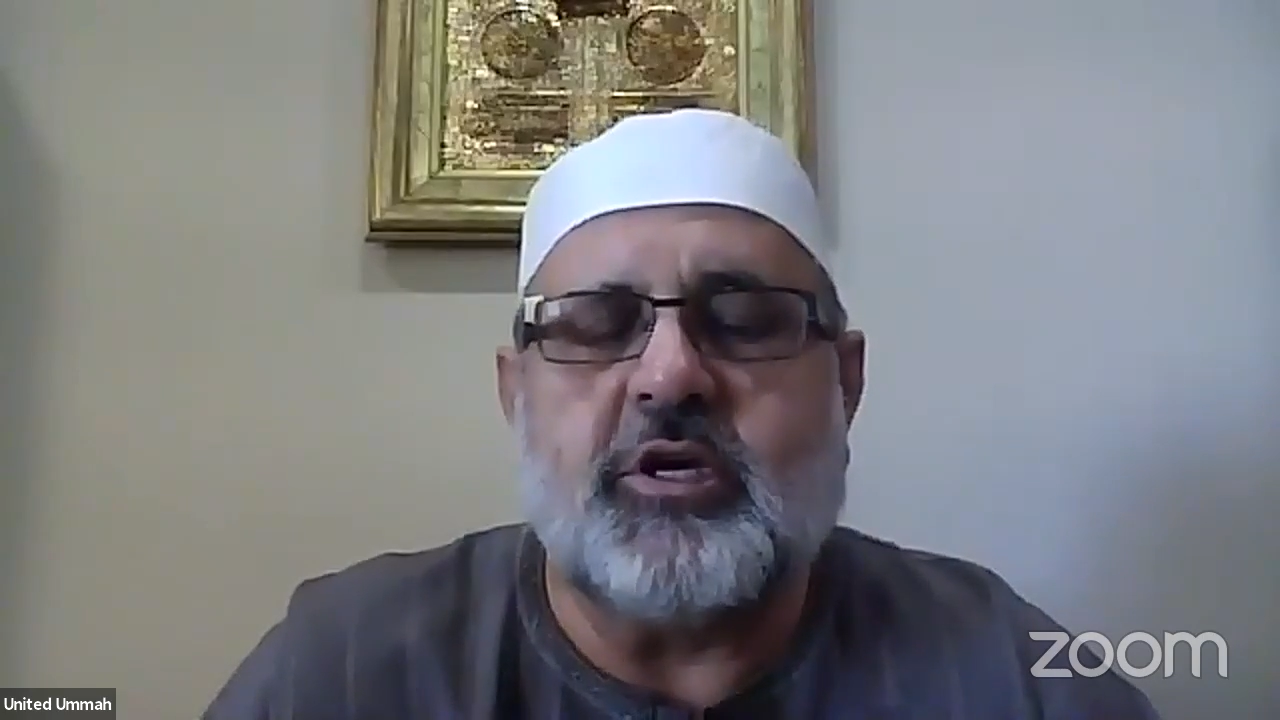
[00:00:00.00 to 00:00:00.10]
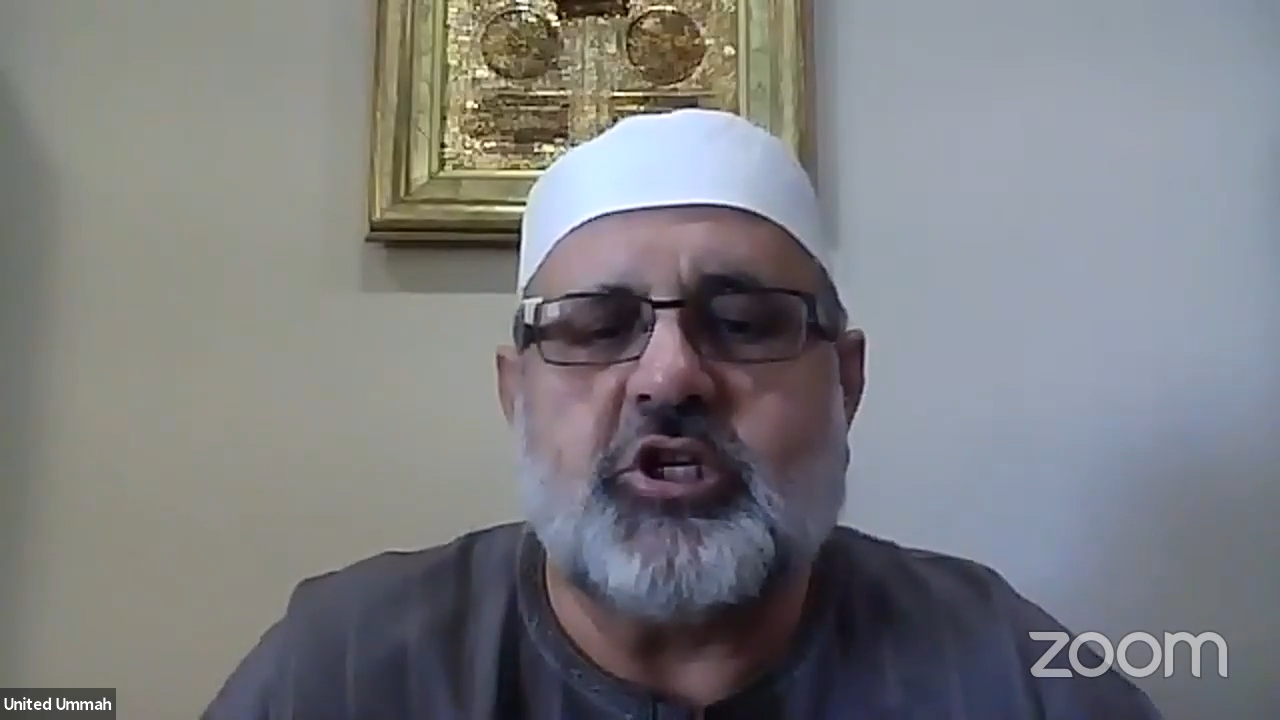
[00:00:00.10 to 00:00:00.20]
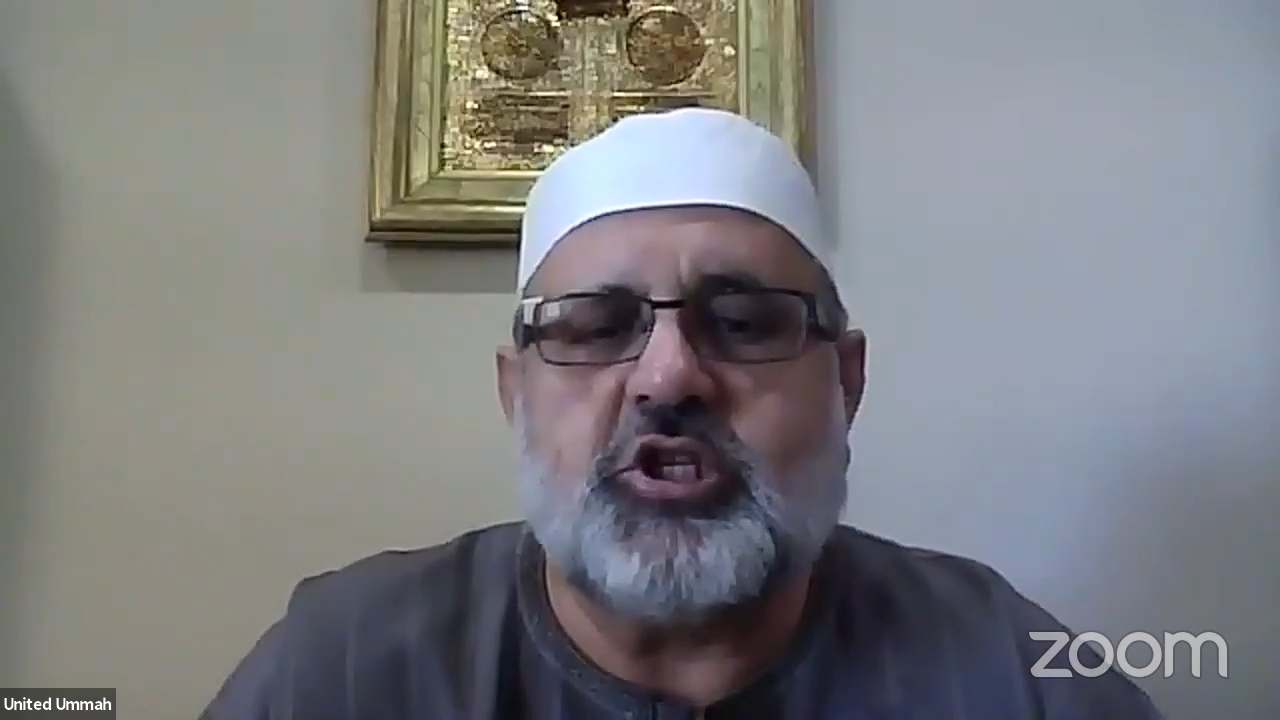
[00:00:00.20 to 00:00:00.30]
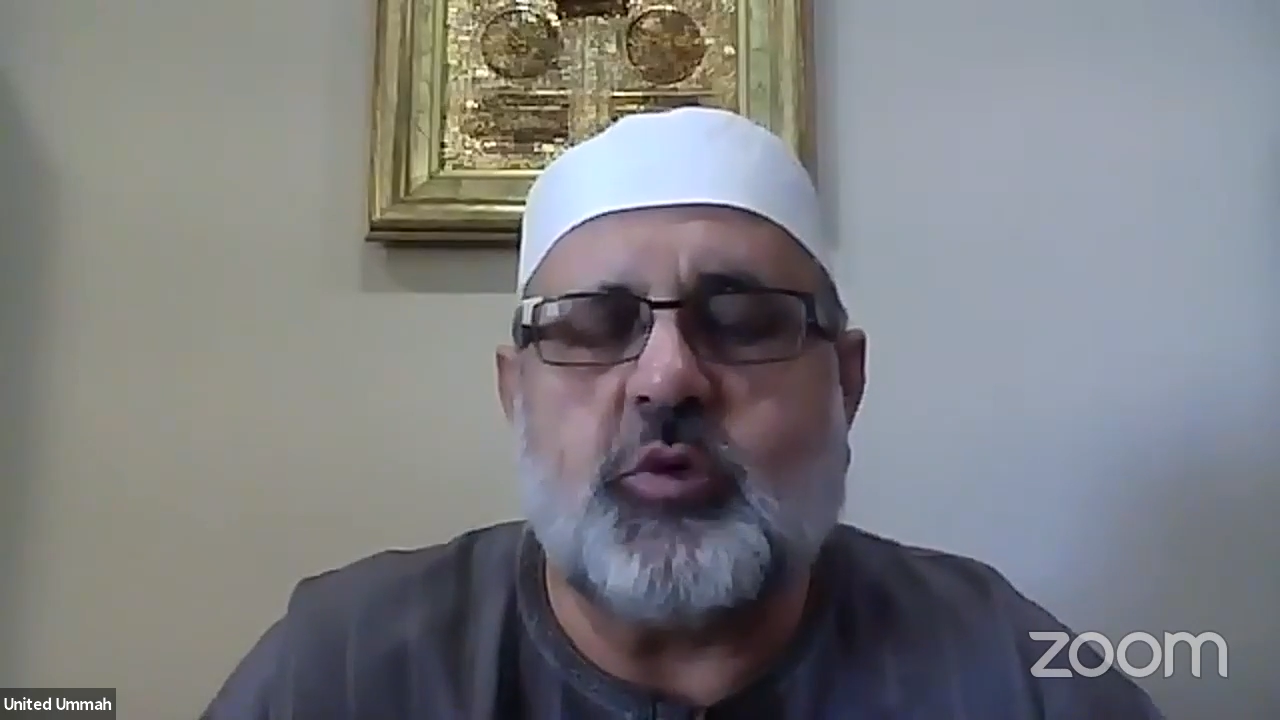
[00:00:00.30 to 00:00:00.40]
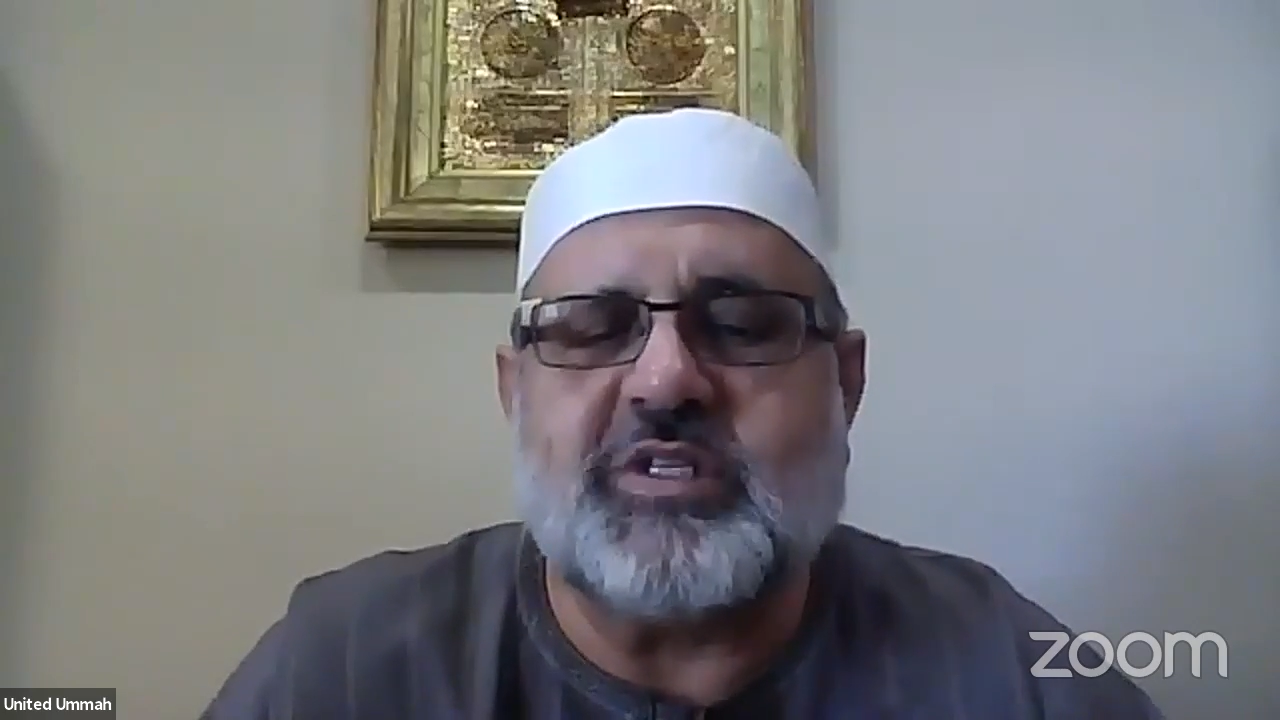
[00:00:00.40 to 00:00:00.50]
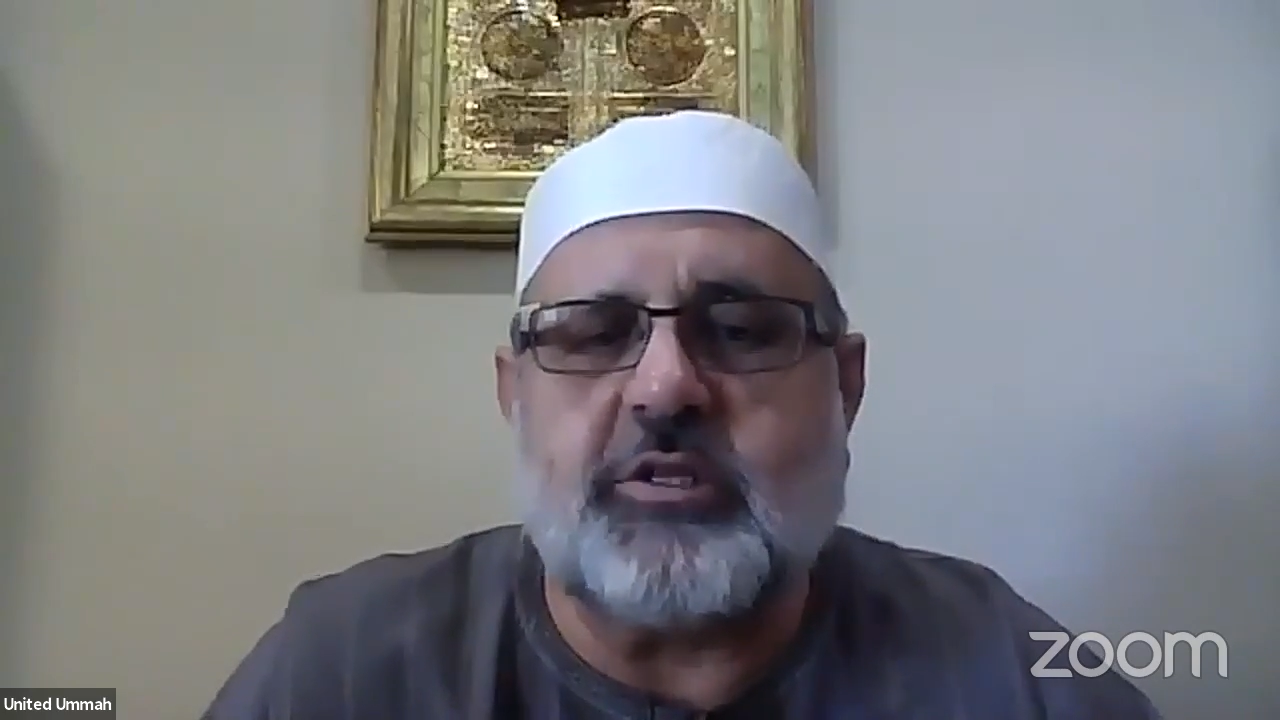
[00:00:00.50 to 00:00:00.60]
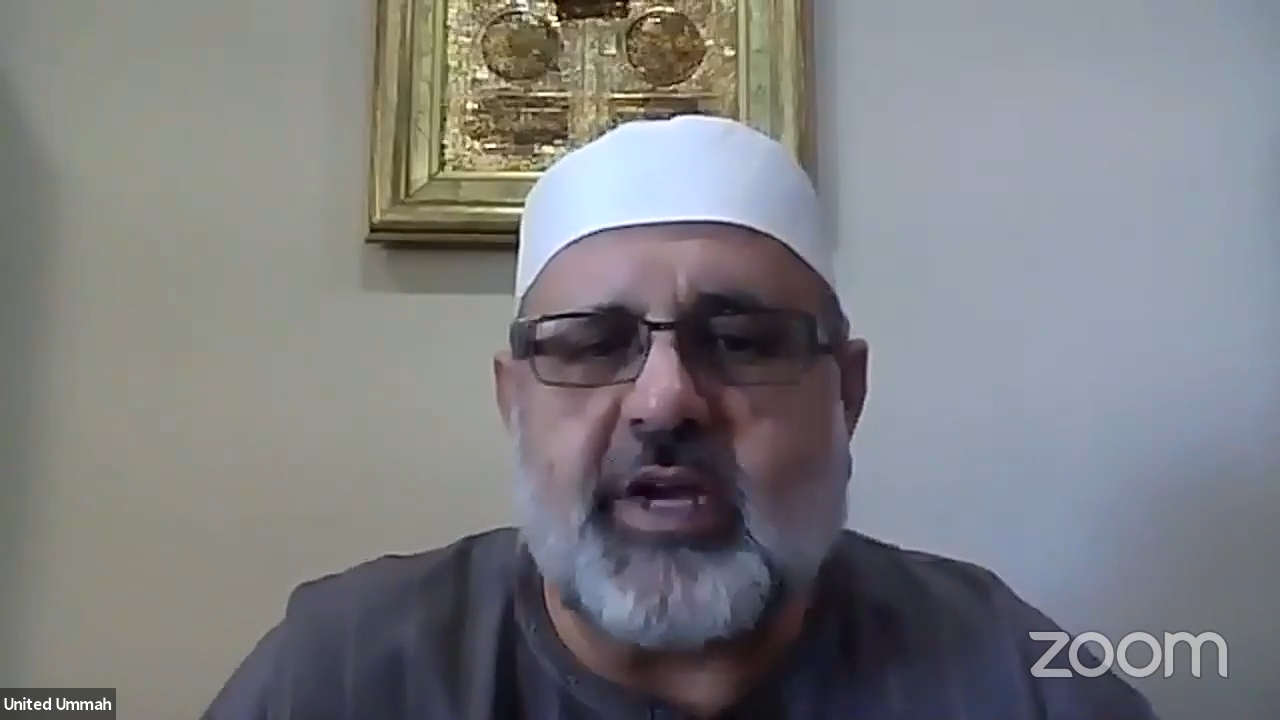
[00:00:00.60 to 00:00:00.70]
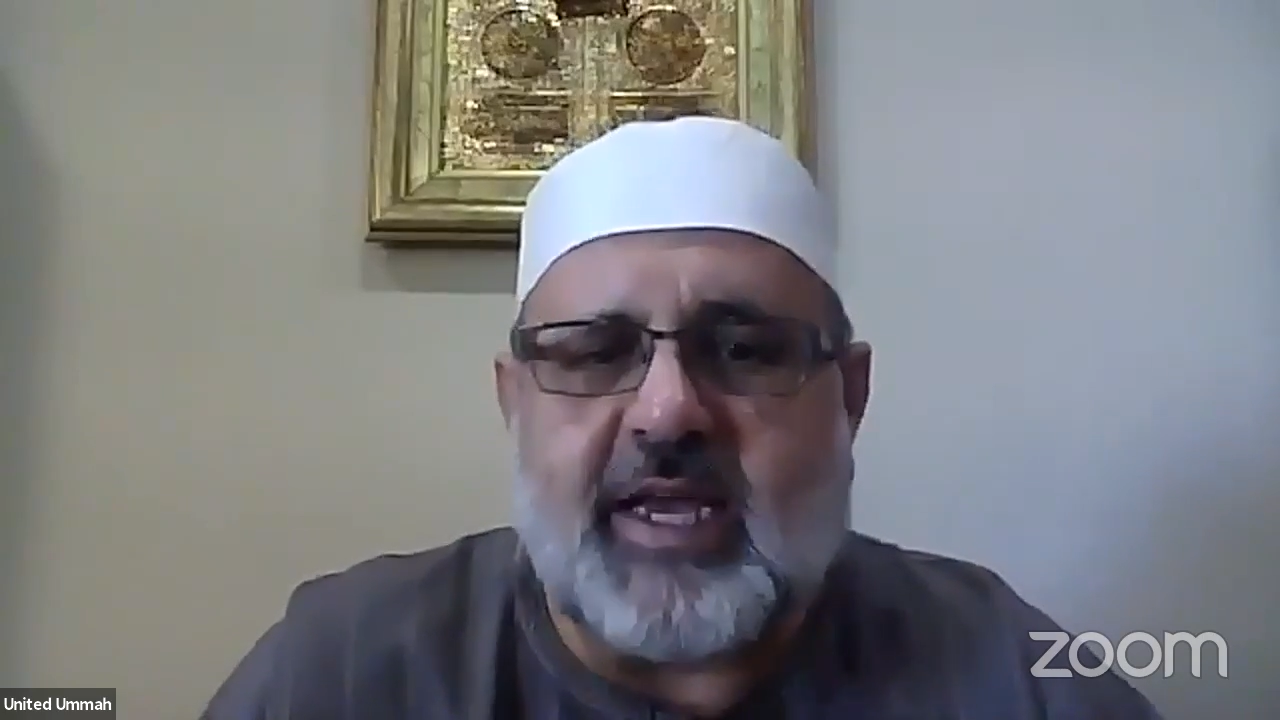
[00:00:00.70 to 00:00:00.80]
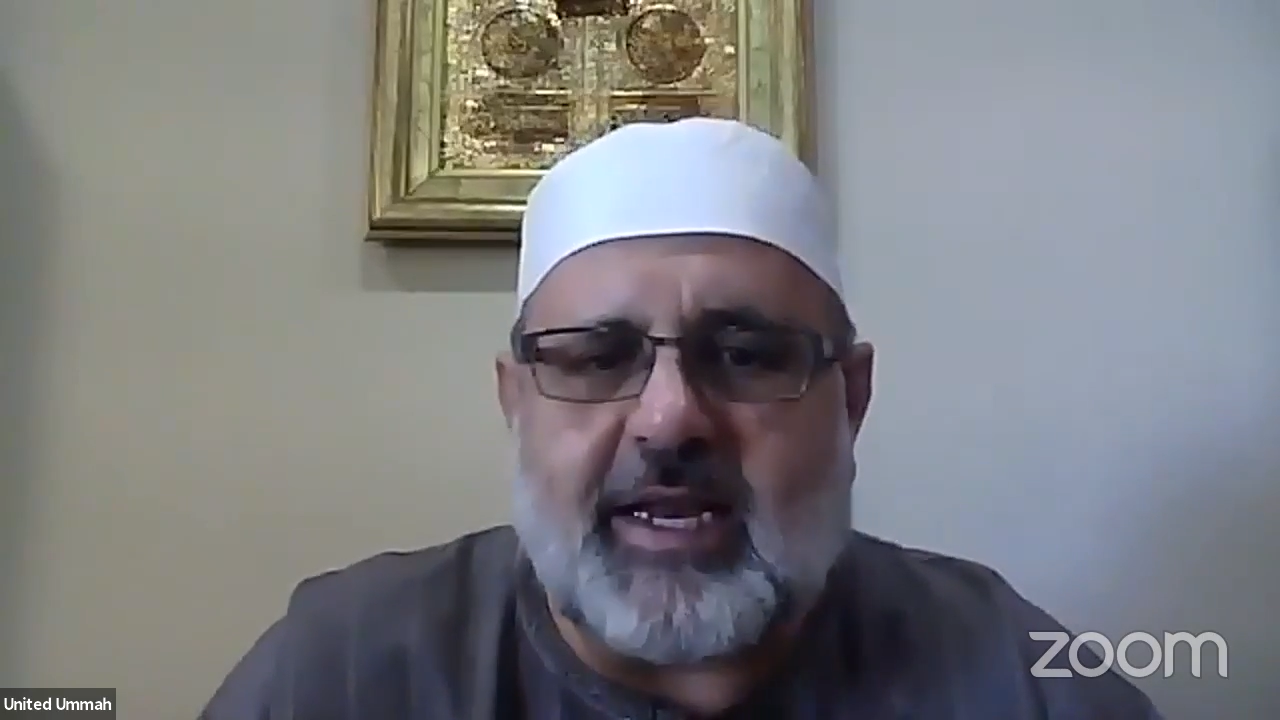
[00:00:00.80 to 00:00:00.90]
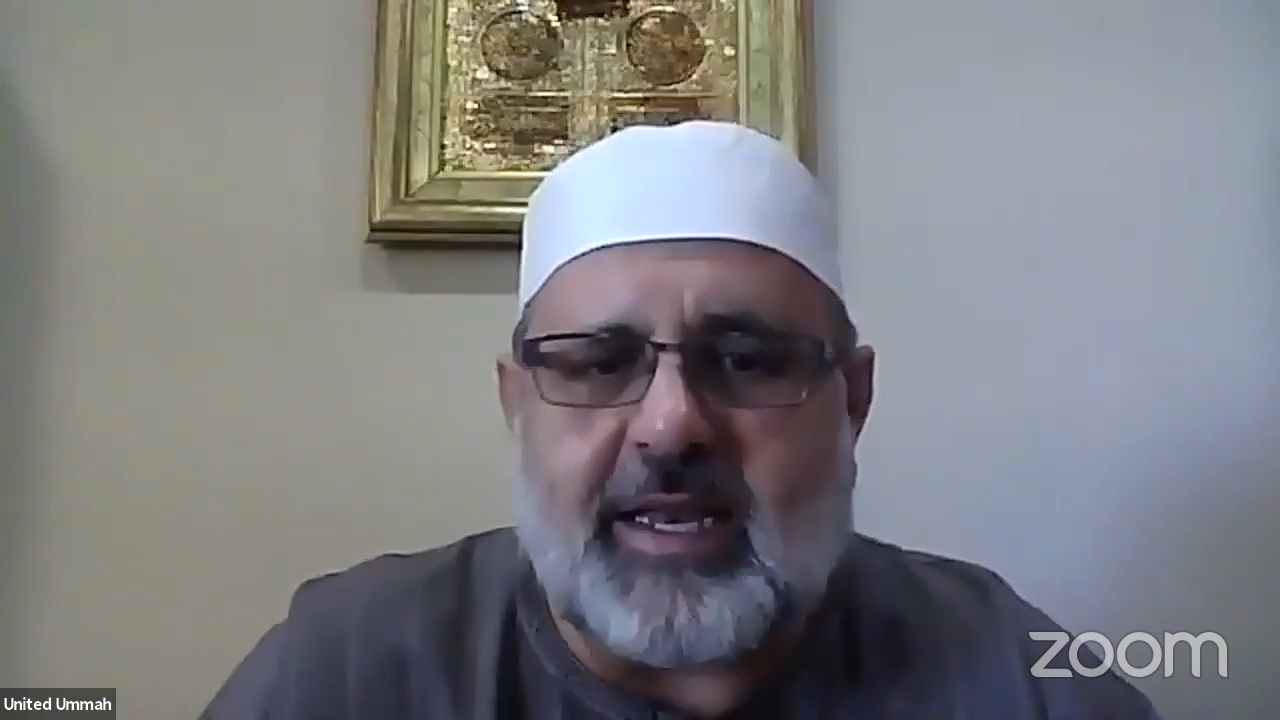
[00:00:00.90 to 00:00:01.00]
She was
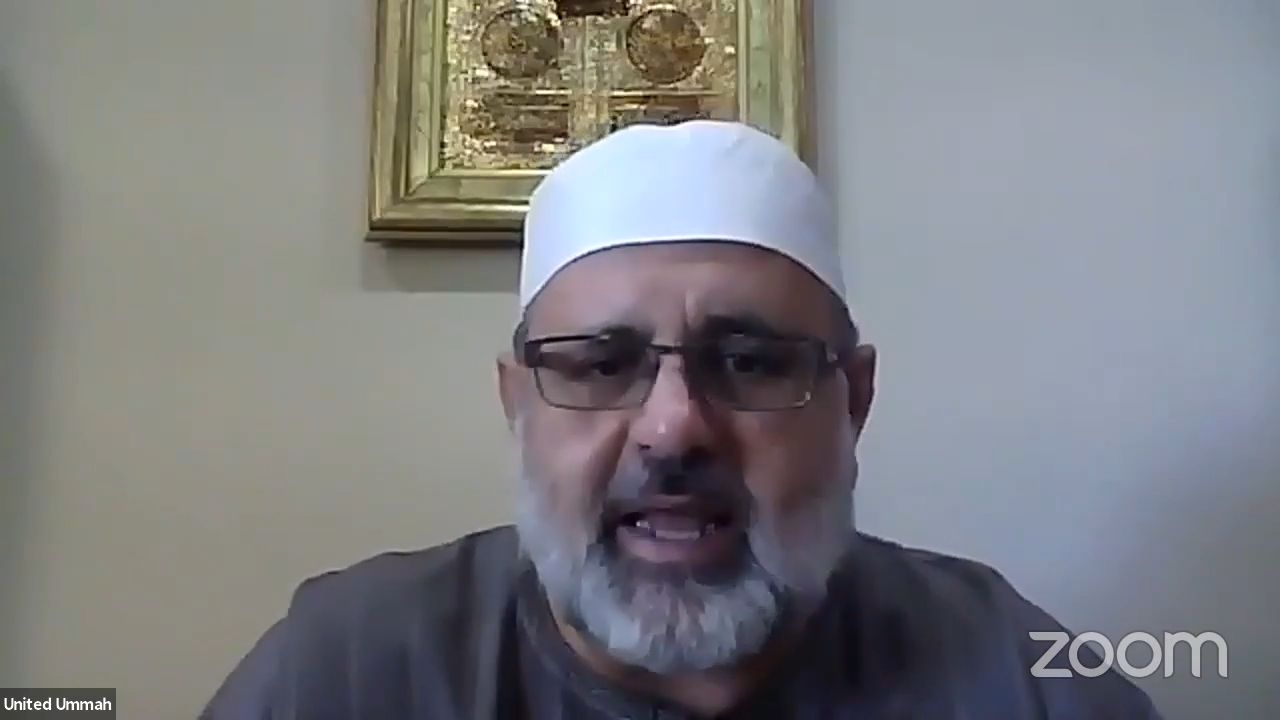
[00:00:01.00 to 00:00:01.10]
looking